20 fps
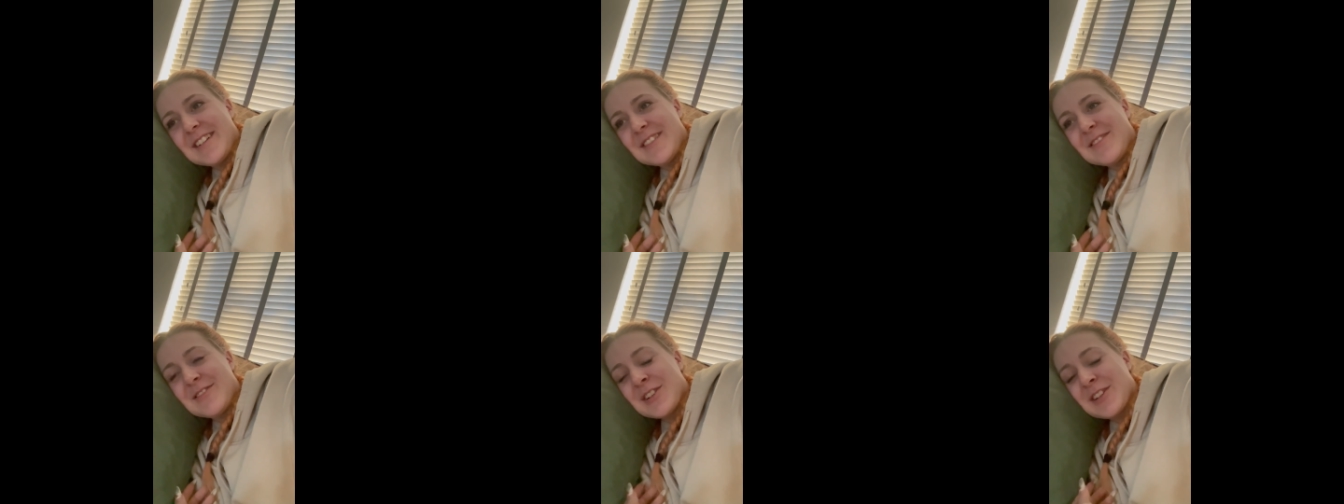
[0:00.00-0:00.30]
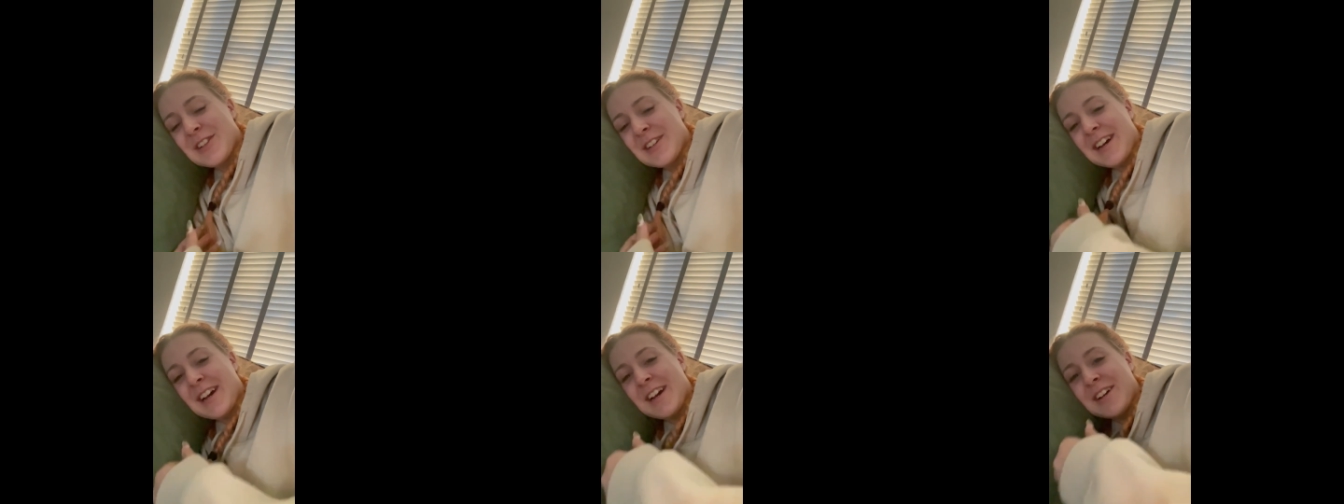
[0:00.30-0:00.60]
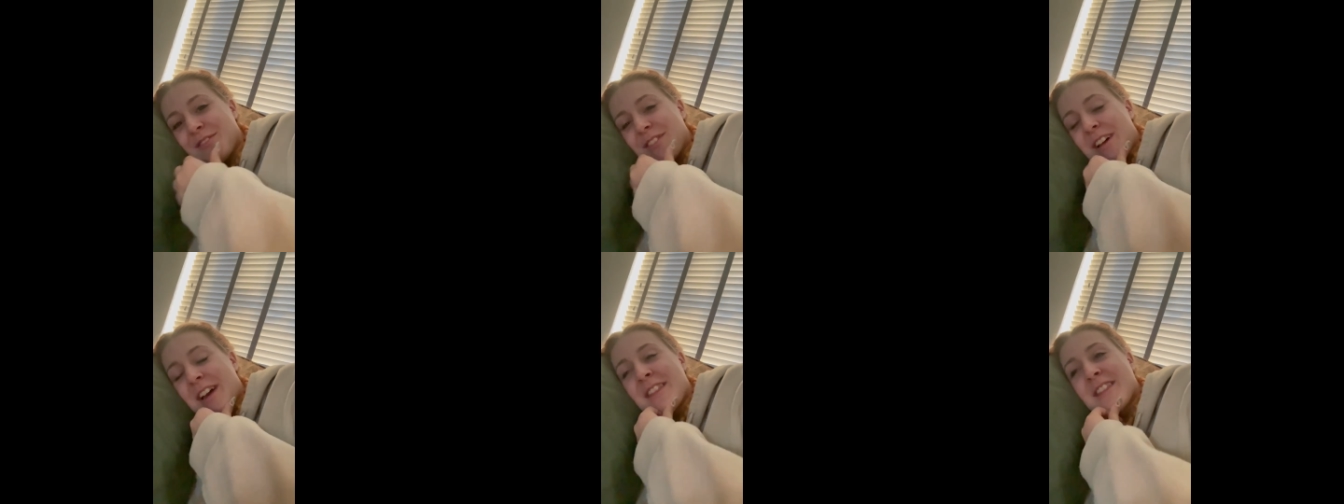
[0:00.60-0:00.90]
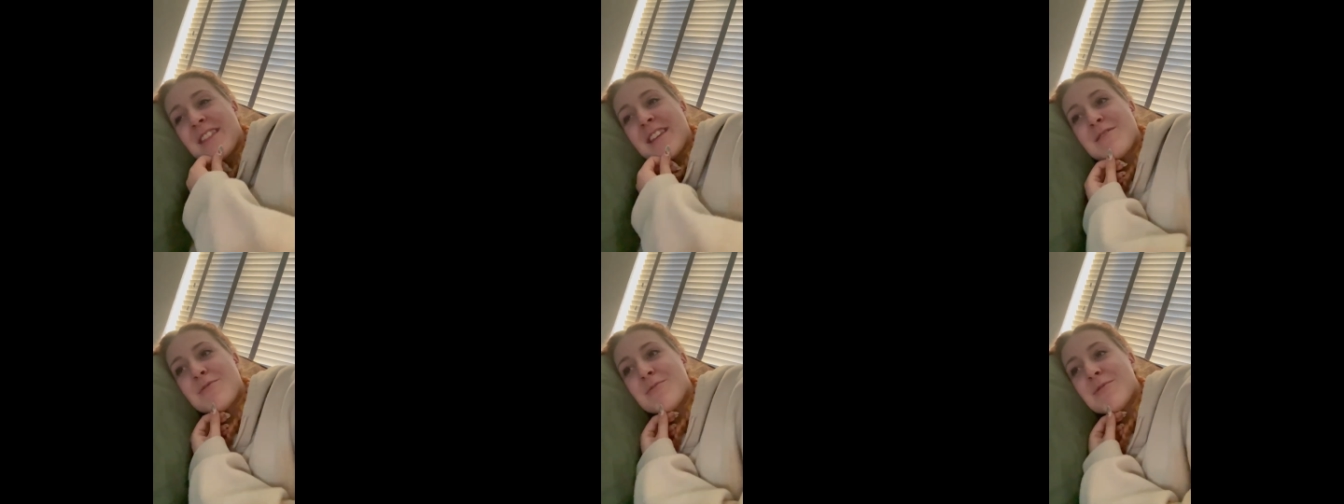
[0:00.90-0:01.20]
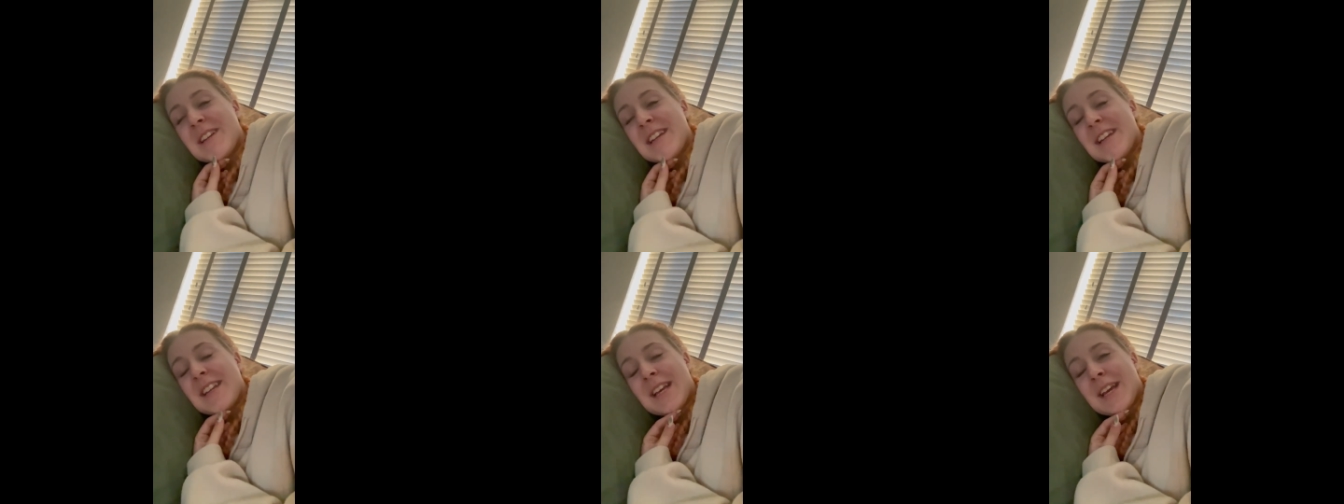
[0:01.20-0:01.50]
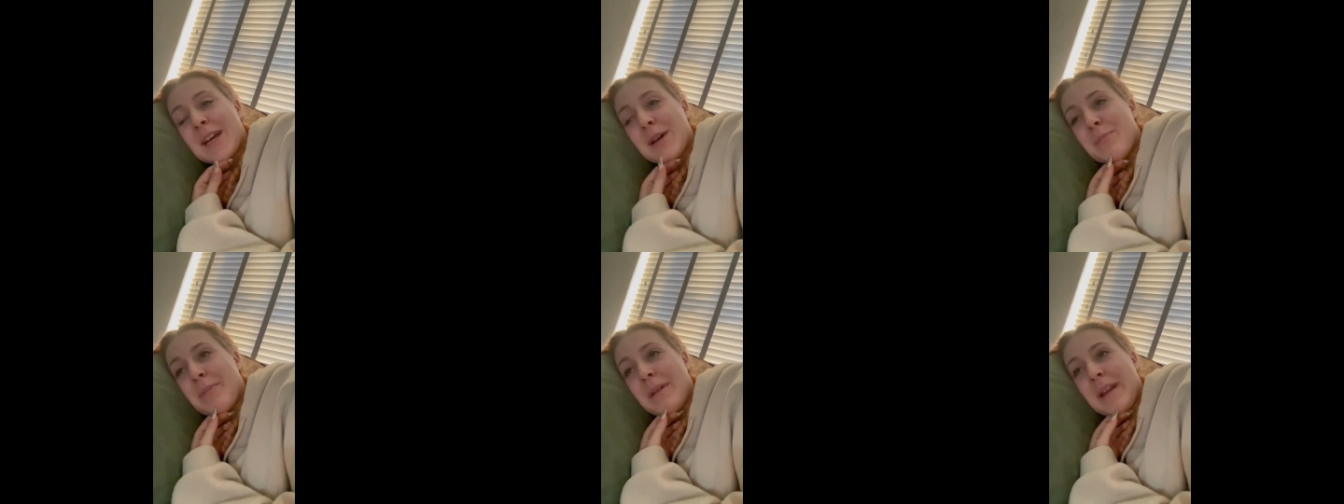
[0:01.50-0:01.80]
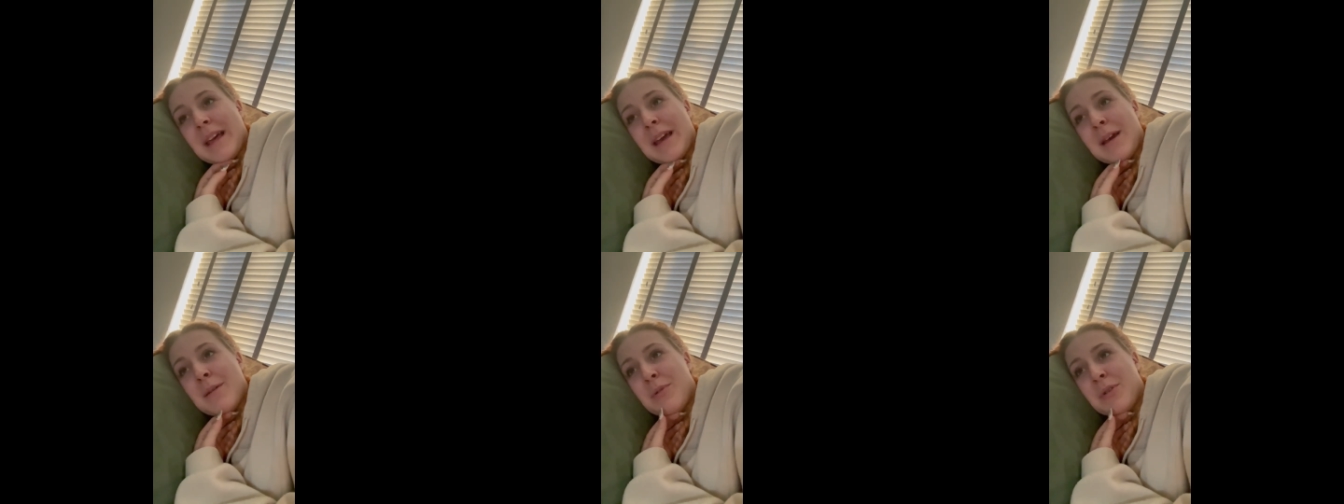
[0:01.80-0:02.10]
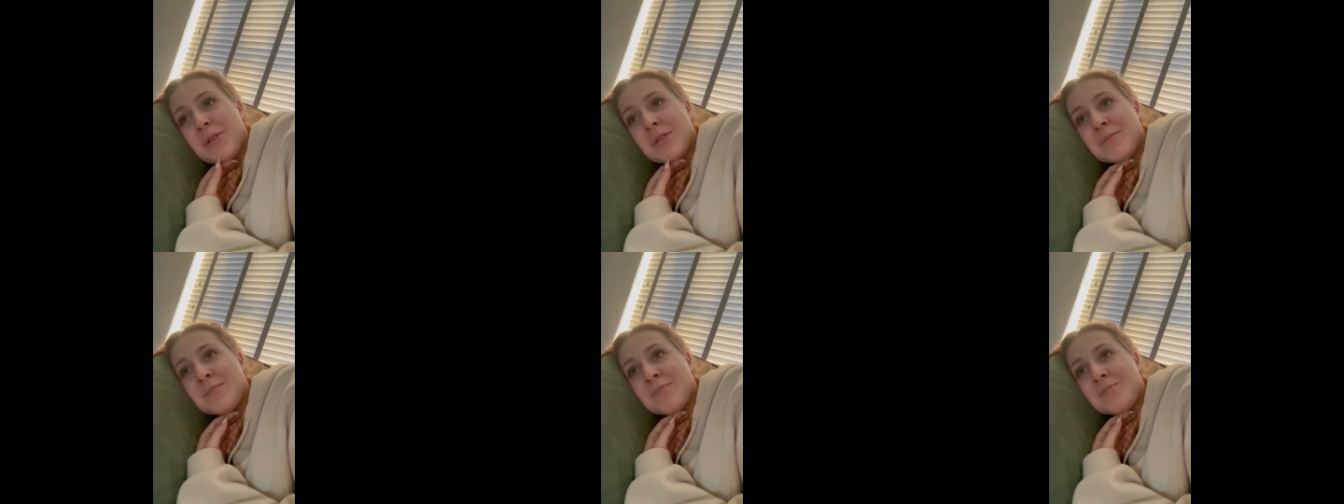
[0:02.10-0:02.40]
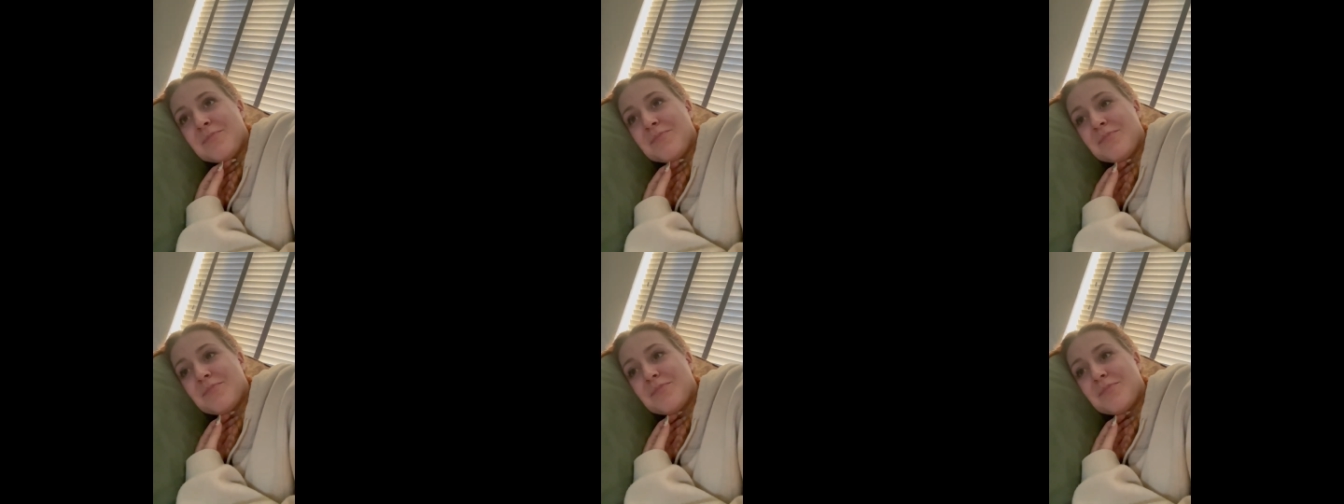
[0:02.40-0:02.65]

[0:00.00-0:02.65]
gonna have to, I think we need to get a play button.